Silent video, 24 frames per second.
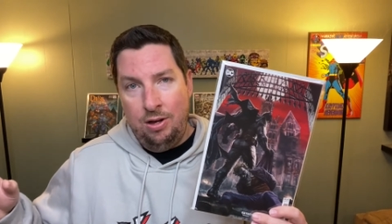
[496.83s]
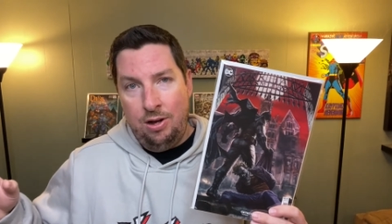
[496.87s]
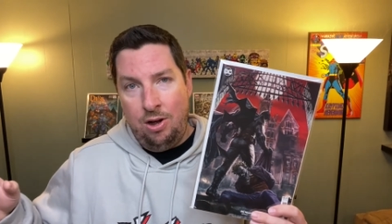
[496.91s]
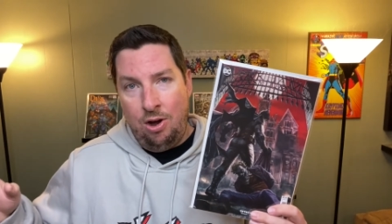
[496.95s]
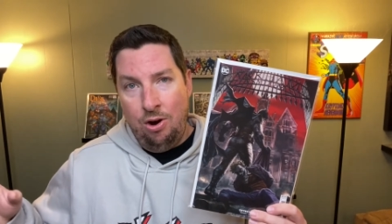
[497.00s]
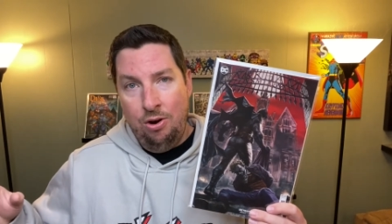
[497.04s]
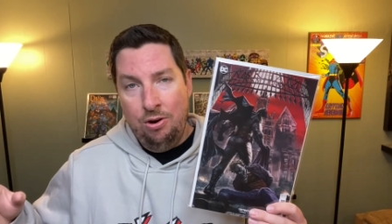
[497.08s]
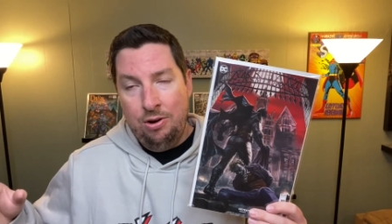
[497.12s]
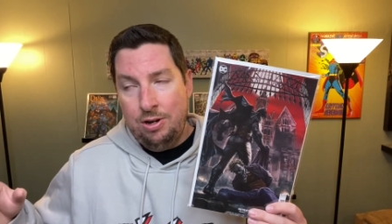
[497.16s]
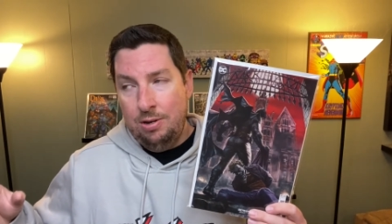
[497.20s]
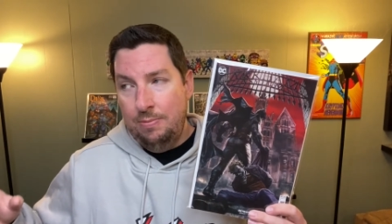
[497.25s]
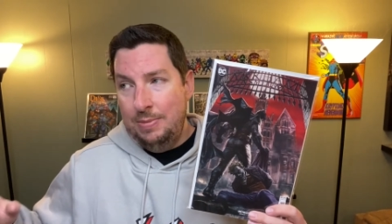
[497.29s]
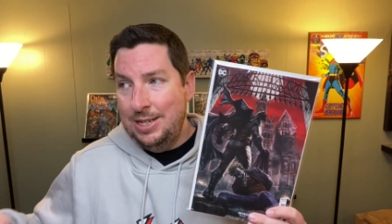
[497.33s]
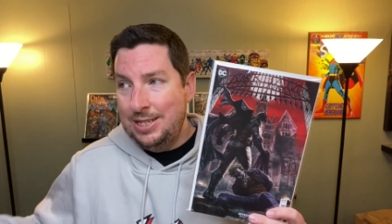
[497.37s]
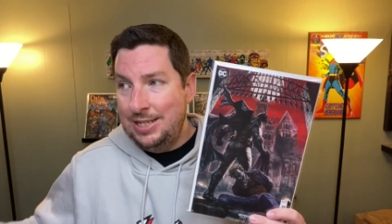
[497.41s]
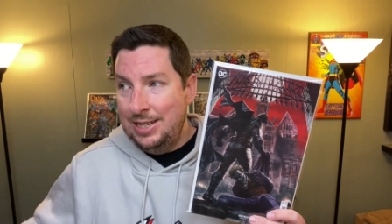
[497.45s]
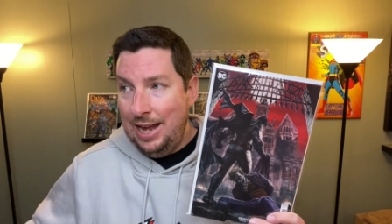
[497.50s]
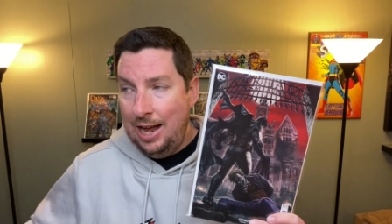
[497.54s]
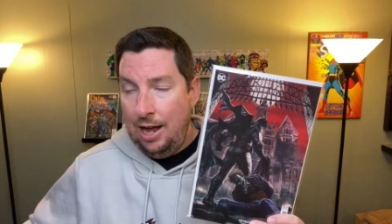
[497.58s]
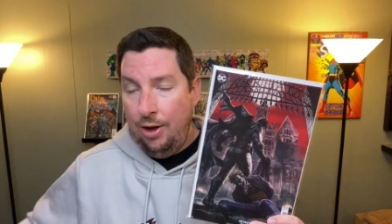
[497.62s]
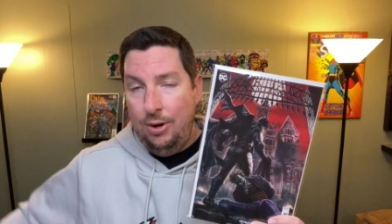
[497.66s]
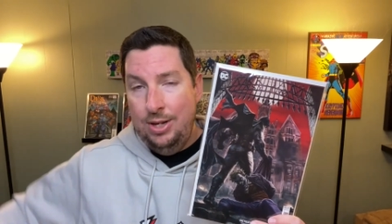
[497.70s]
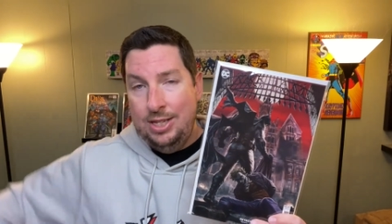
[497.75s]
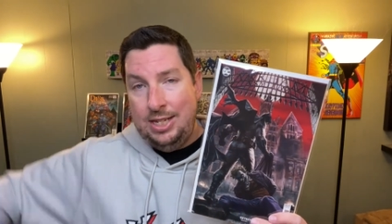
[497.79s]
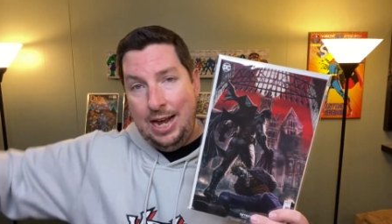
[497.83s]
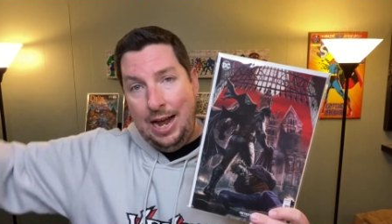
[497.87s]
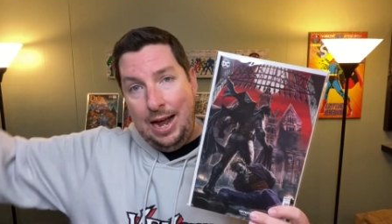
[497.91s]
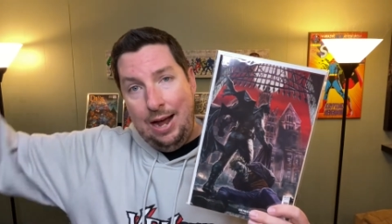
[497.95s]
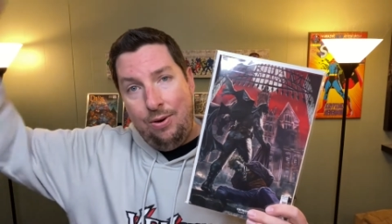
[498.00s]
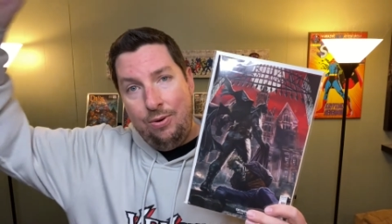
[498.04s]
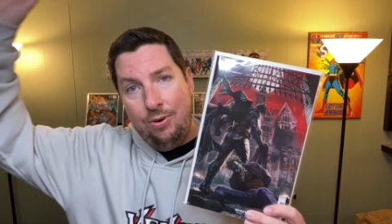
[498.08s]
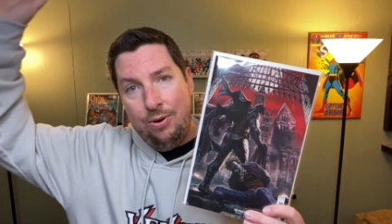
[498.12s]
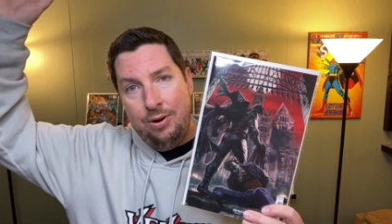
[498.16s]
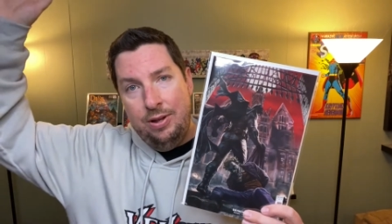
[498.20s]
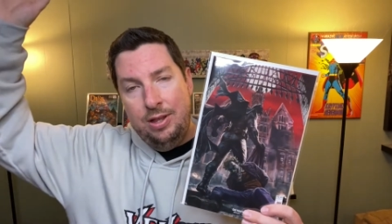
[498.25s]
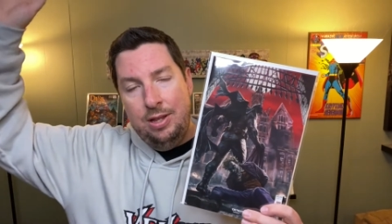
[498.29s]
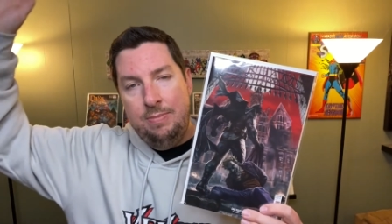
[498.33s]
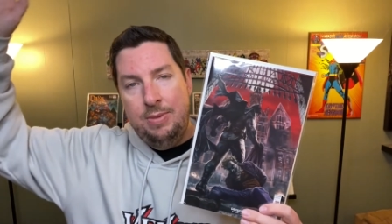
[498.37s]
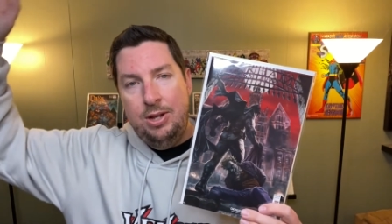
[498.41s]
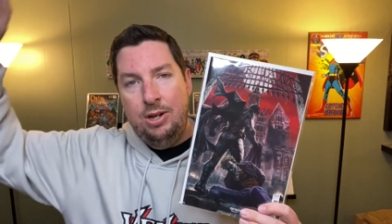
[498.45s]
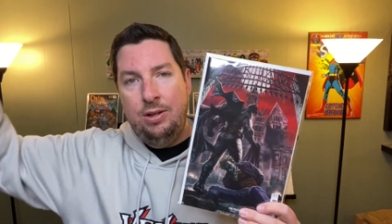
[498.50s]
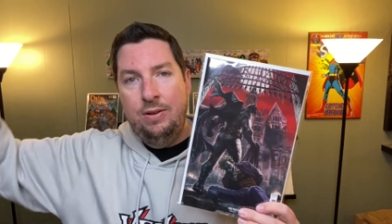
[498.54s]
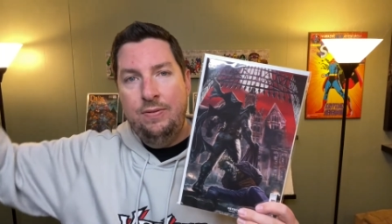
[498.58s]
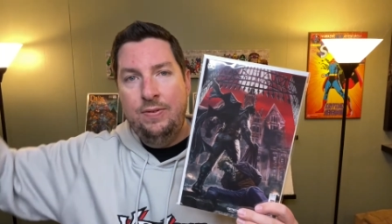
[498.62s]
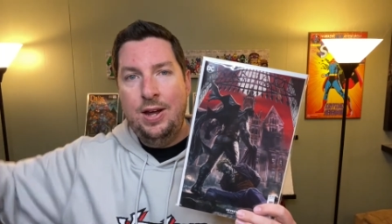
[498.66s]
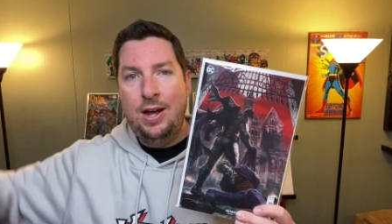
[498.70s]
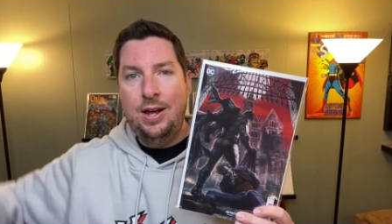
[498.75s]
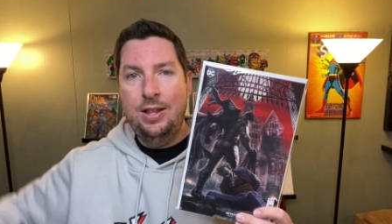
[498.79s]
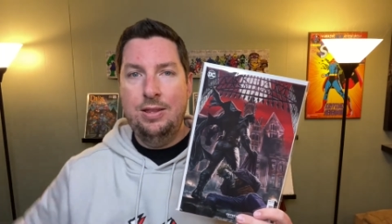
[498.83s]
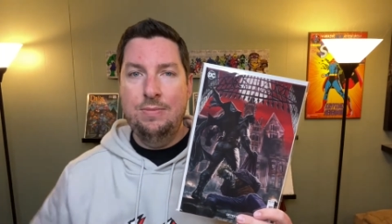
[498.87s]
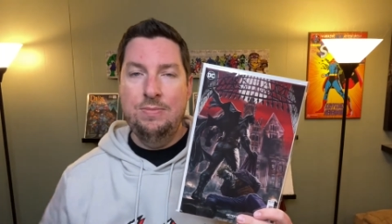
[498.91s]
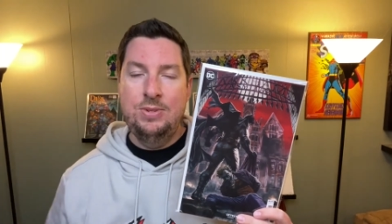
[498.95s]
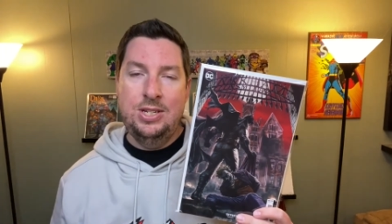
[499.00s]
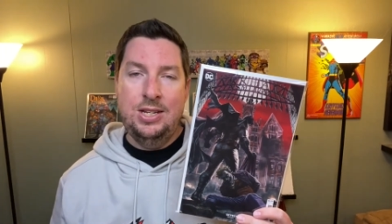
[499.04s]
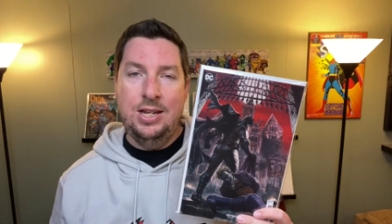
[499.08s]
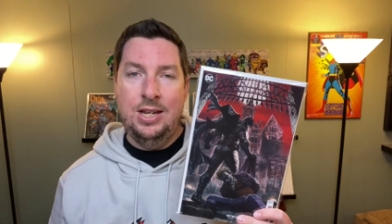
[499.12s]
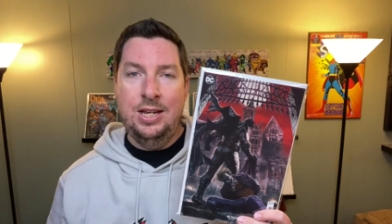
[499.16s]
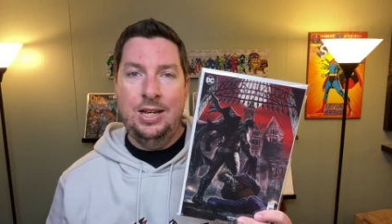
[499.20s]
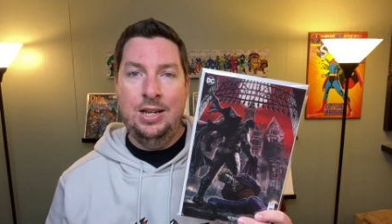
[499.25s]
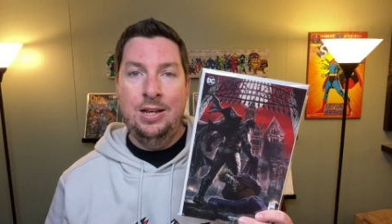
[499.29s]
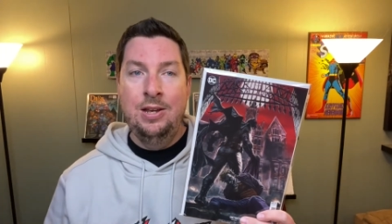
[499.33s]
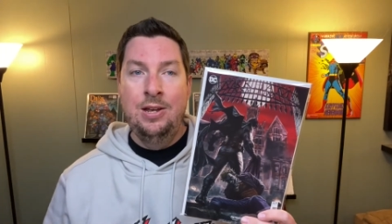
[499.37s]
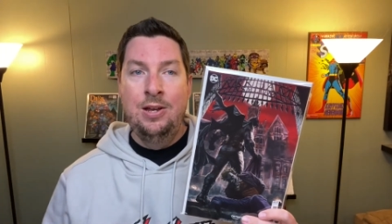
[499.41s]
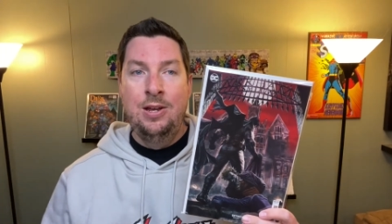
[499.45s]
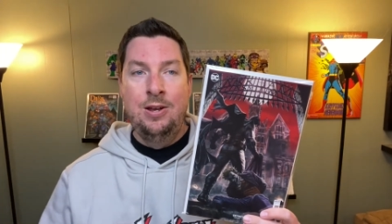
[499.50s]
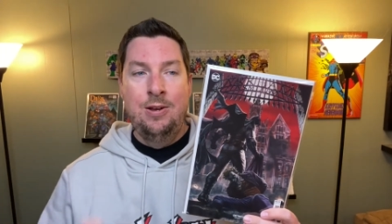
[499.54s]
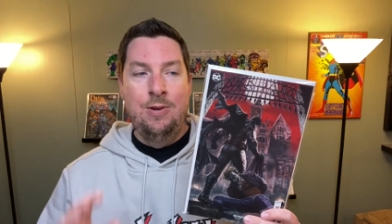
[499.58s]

Arkham is now a tower in the middle of Gotham City,